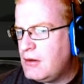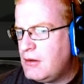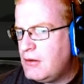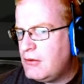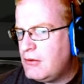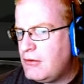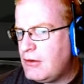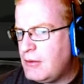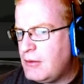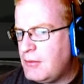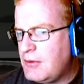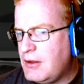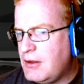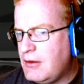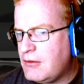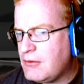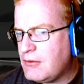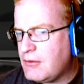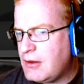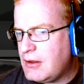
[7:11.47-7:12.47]
Something
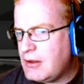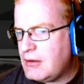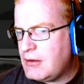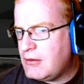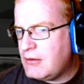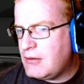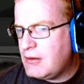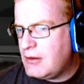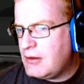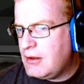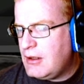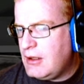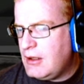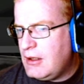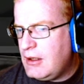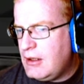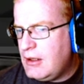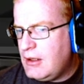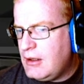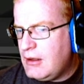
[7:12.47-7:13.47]
isn't right.
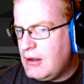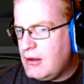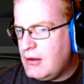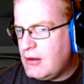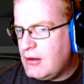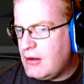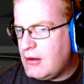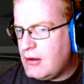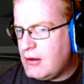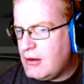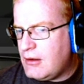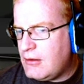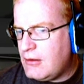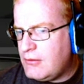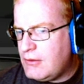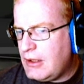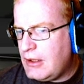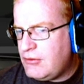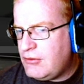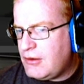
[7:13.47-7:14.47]
Uh,
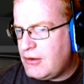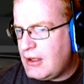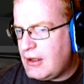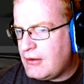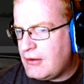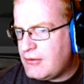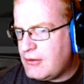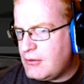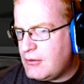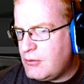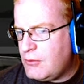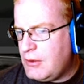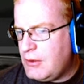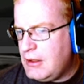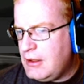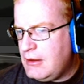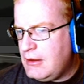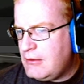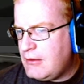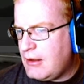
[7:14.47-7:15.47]
nitric acid. We
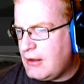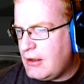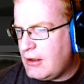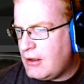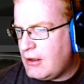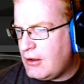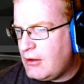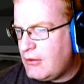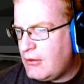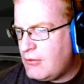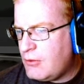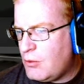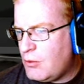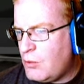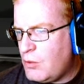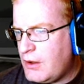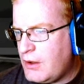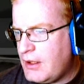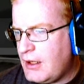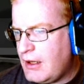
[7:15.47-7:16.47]
need to have
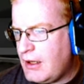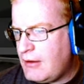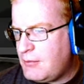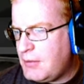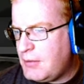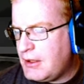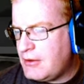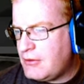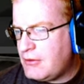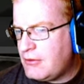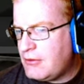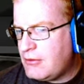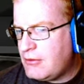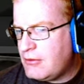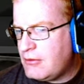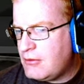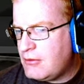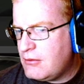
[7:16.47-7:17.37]
one and a half blenders.